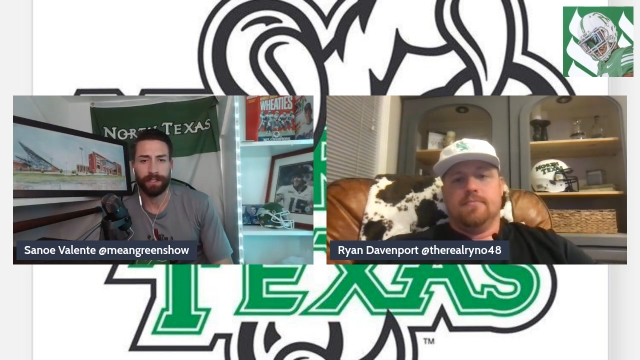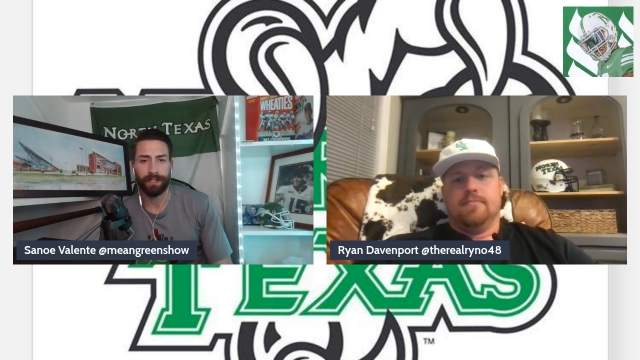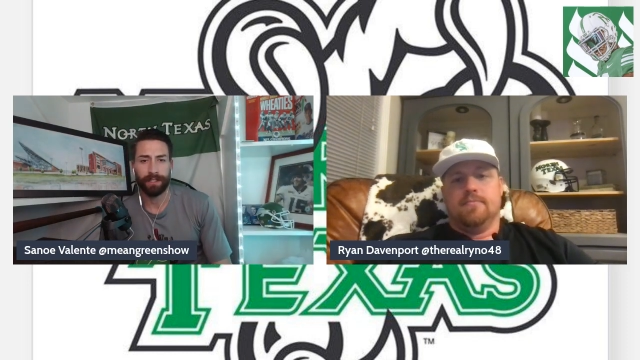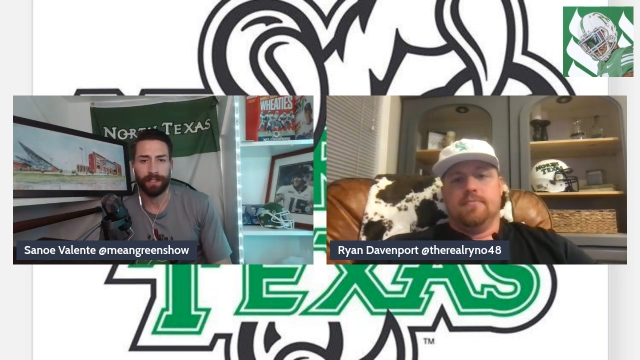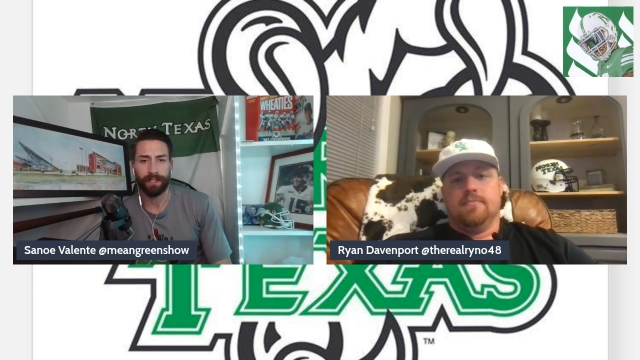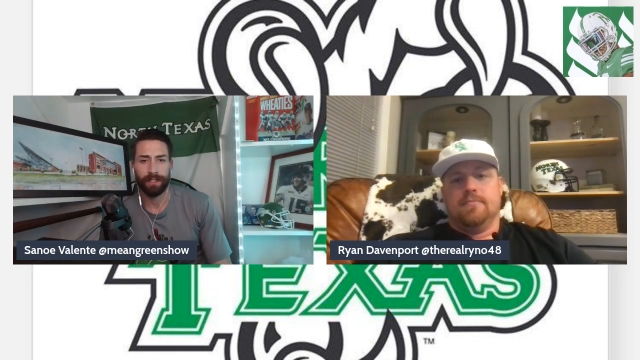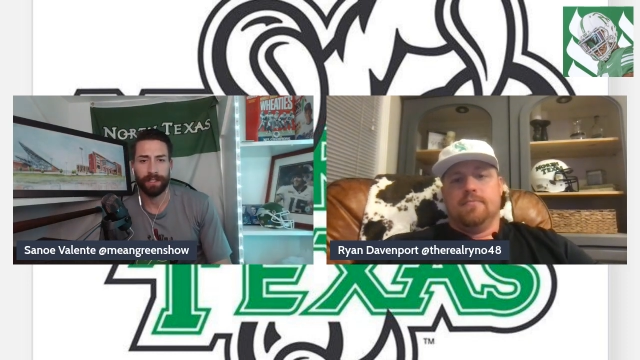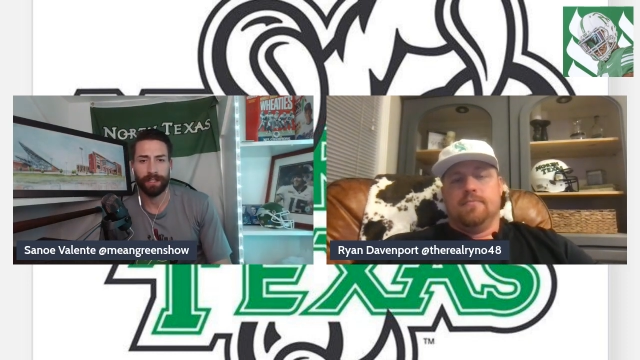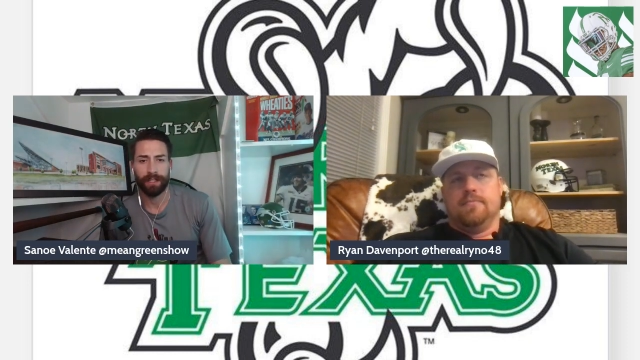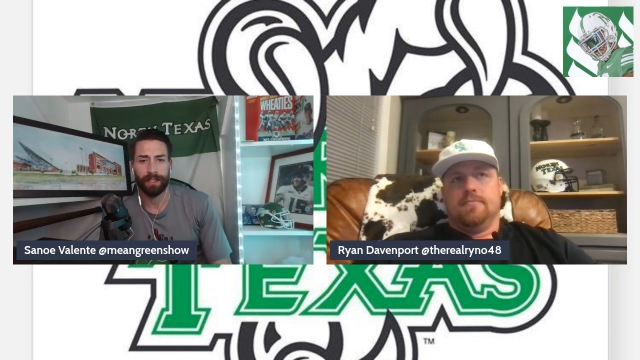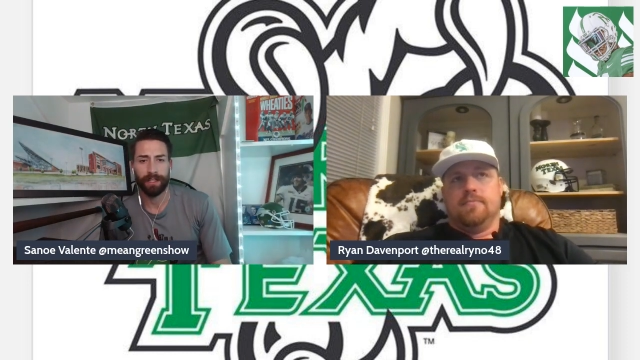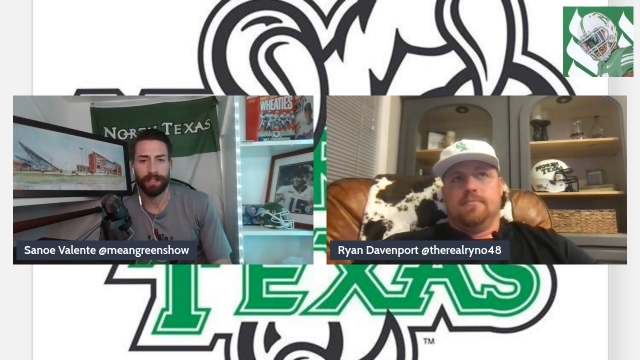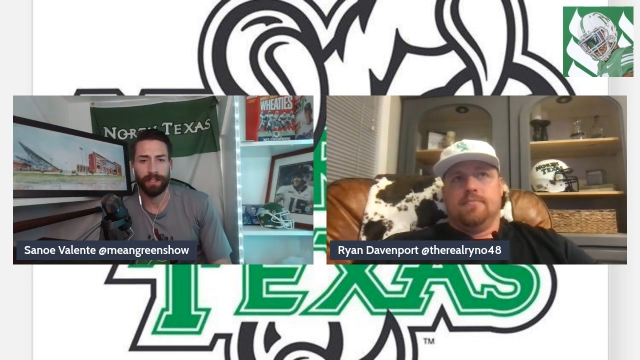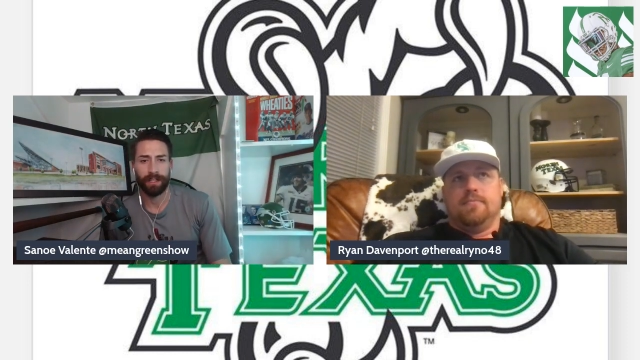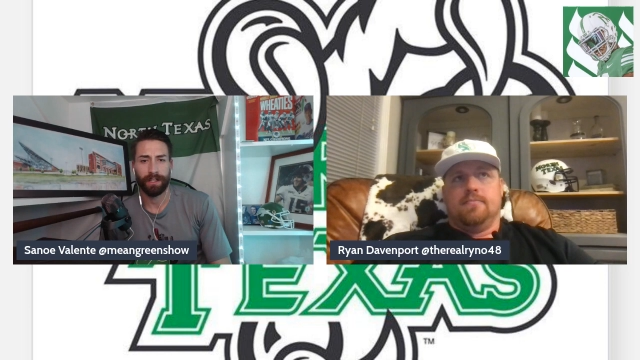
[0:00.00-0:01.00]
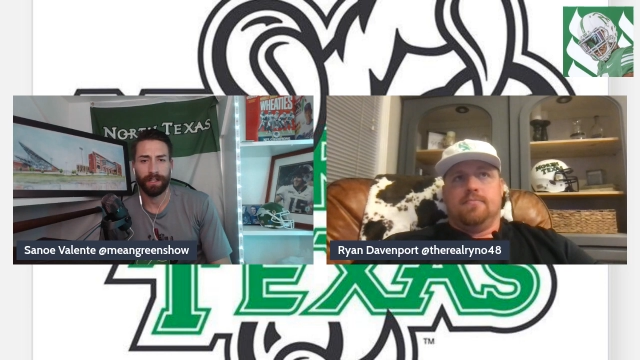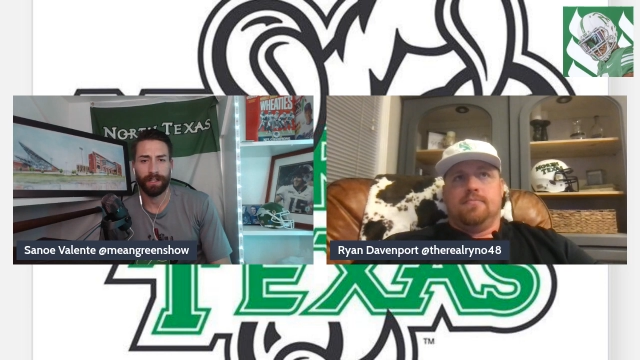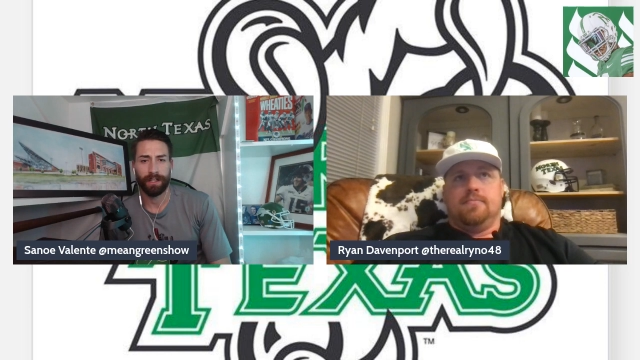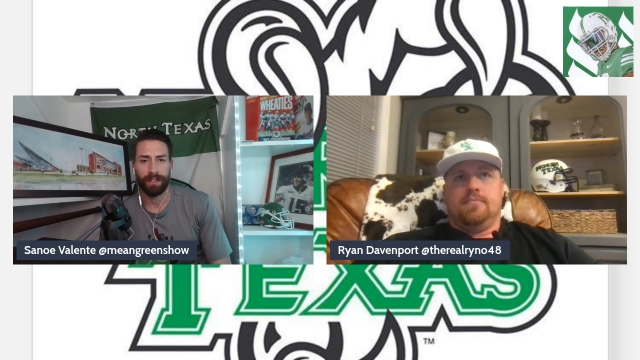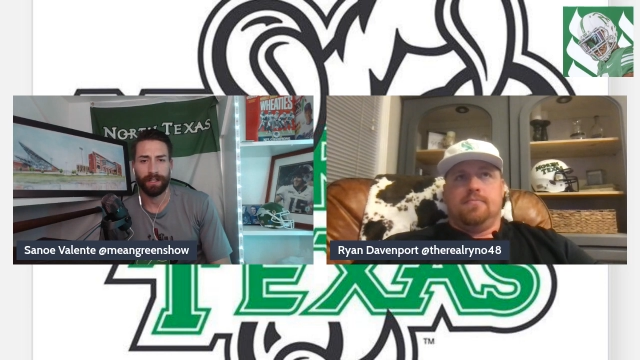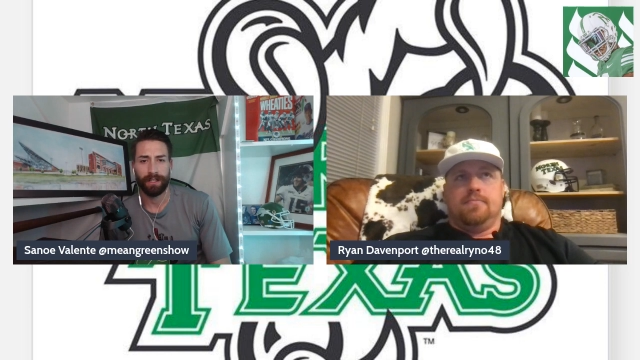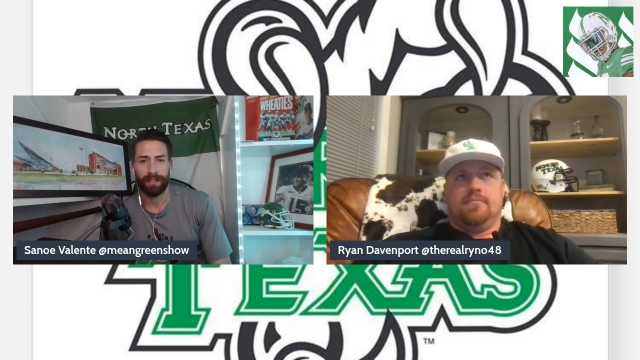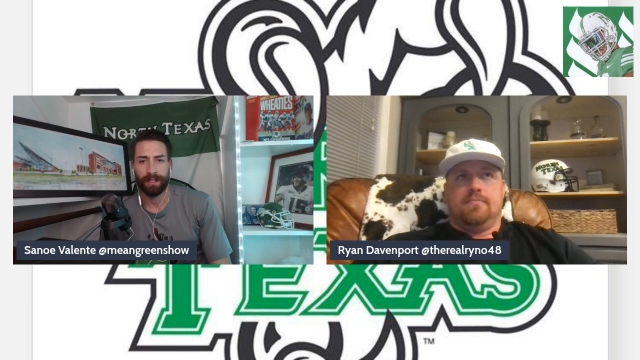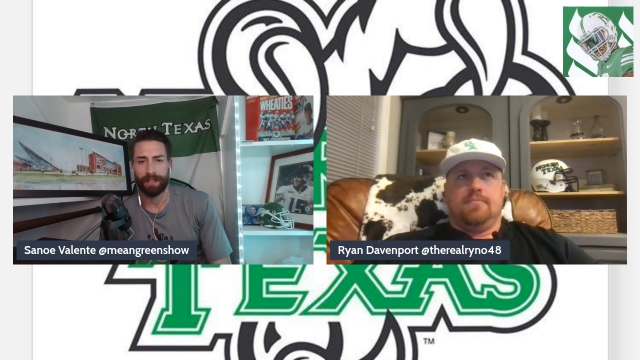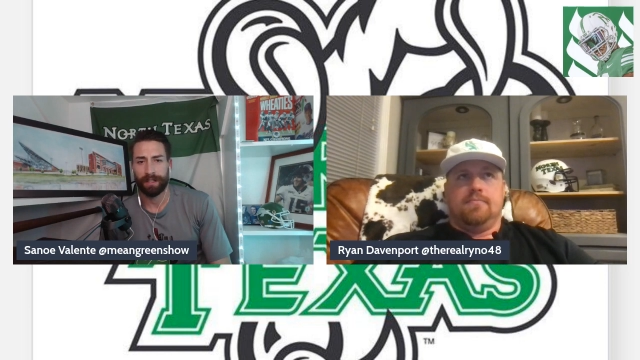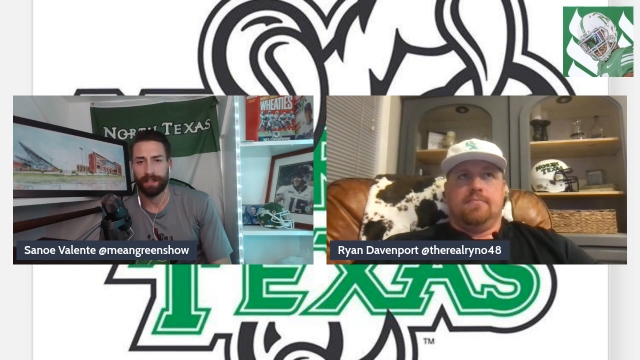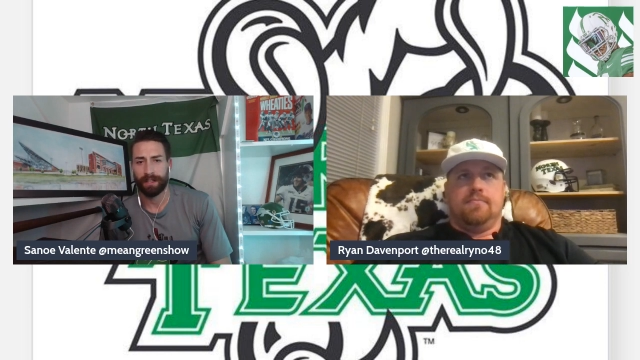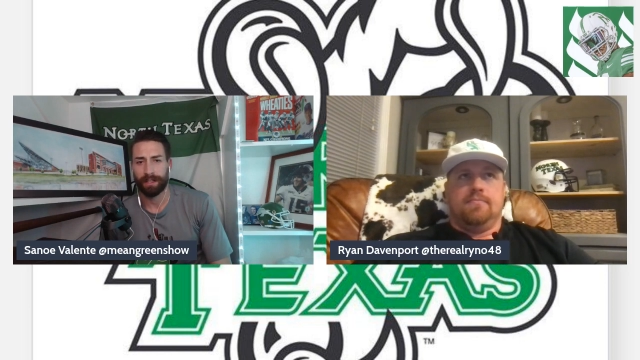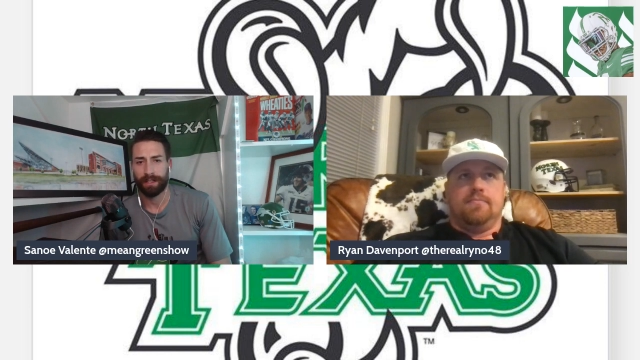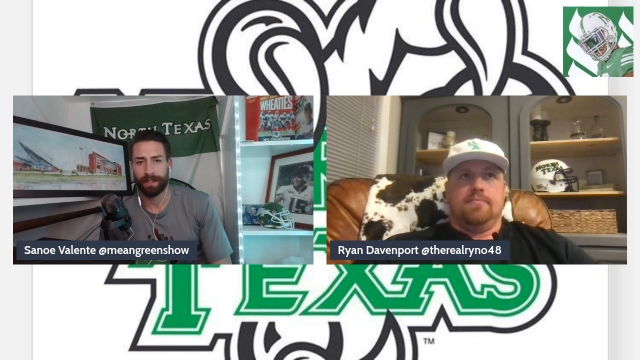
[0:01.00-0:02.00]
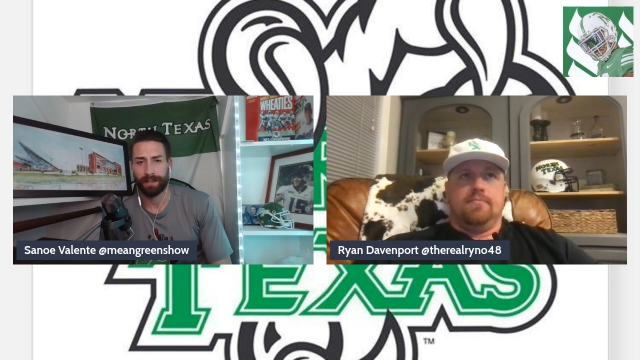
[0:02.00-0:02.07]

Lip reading: (silence)